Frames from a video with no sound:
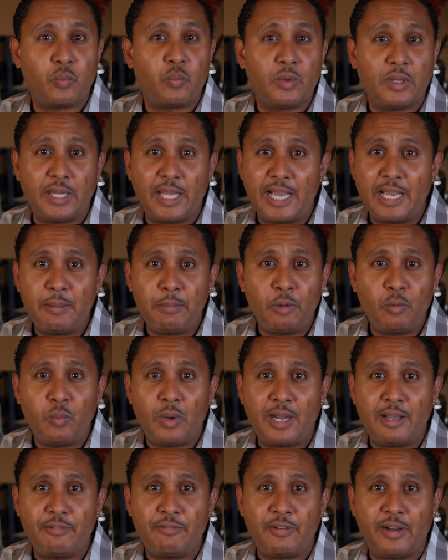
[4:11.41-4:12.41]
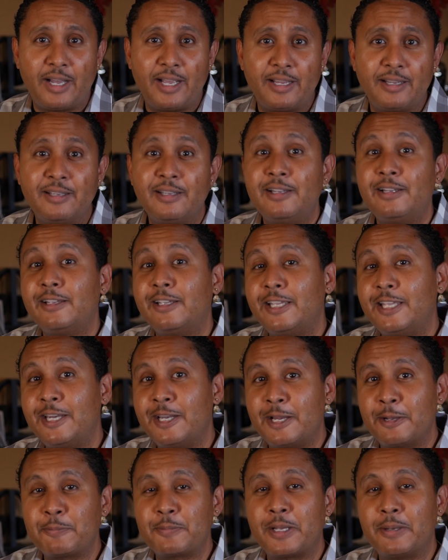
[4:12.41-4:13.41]
reliable Wi-Fi in
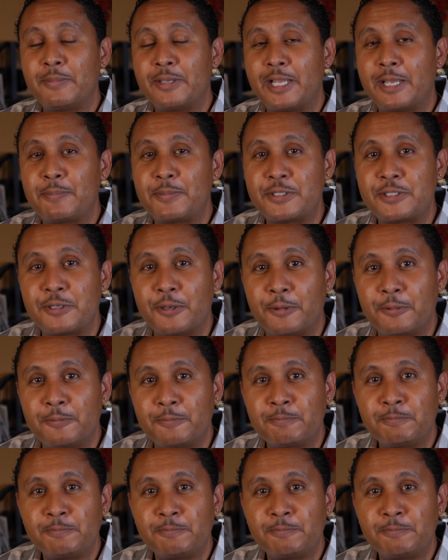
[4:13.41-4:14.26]
an upcoming episode.